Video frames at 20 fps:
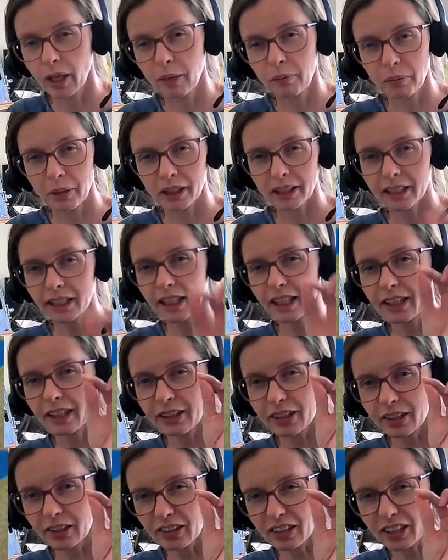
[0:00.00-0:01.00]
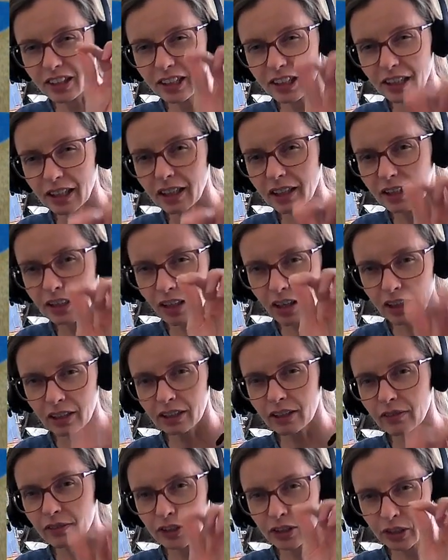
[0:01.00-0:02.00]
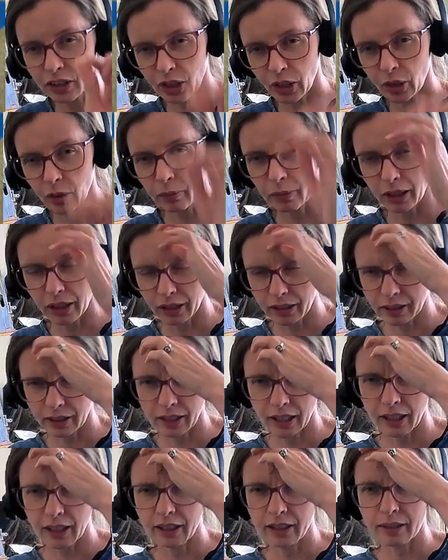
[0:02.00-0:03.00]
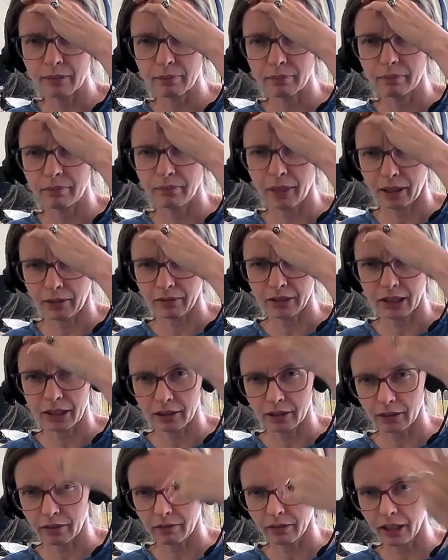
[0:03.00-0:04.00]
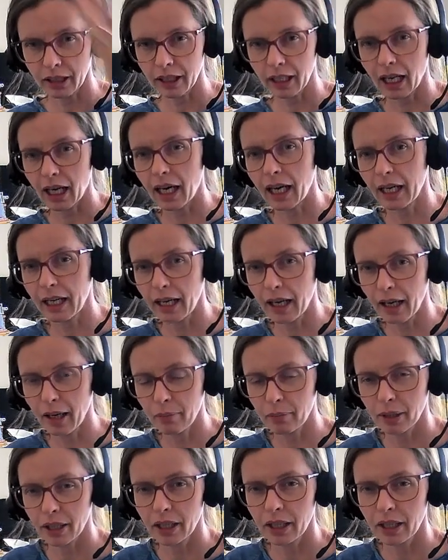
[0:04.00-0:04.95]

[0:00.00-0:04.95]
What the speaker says: But see, there's those little dots of snow because these mountains are really high up.